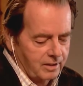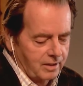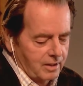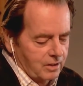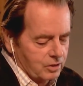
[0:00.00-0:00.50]

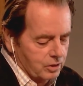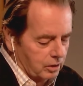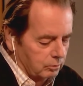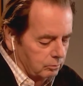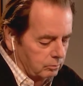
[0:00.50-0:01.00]
So
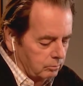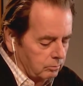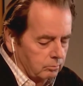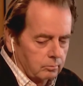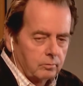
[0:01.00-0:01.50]

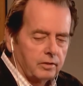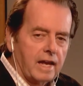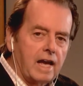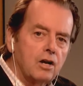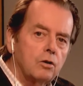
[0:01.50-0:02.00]

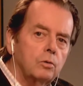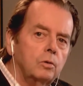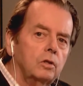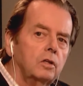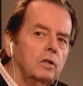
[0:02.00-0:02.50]
now
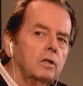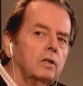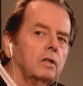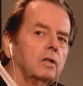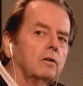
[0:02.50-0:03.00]

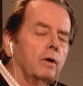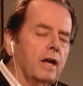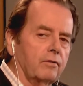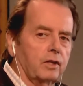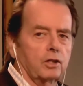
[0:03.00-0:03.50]
we have
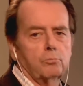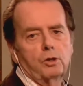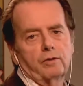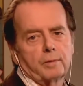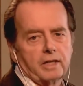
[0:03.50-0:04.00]
to get the
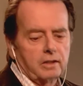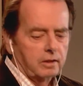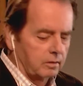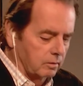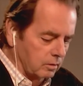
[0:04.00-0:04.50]
movie made.
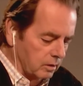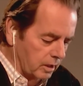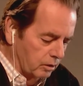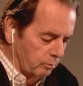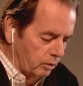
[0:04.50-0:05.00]
To get
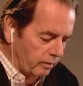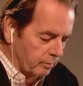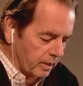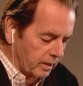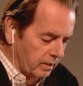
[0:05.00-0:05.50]
the movie
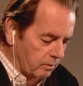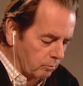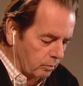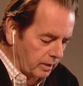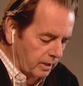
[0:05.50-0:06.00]
made,
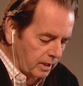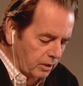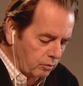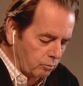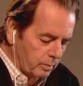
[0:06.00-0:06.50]
we need
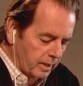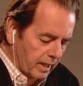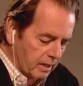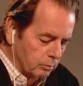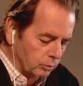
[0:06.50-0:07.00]
to be
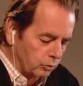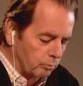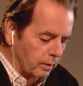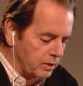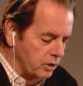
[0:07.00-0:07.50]
able to
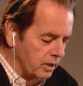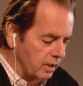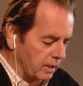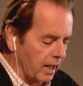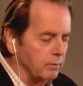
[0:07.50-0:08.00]
budget it
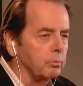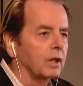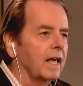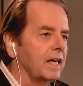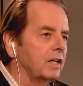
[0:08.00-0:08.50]
and
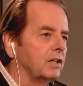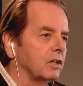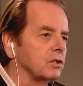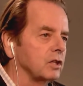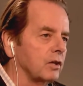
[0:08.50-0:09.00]
plan it,
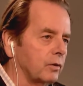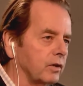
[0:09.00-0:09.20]
etc.